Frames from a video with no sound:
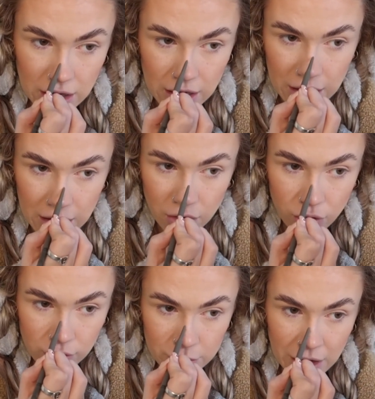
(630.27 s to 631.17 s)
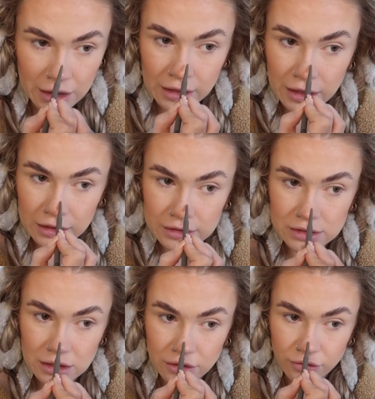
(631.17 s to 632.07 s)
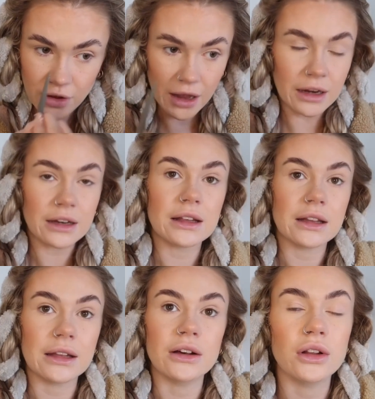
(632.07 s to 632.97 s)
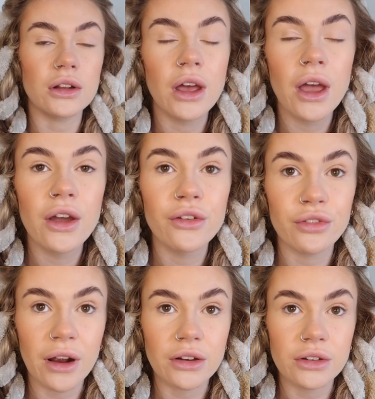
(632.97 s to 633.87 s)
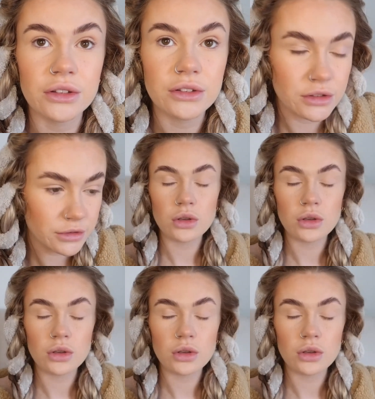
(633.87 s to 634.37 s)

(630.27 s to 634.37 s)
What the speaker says: or in my case the defined little freckles.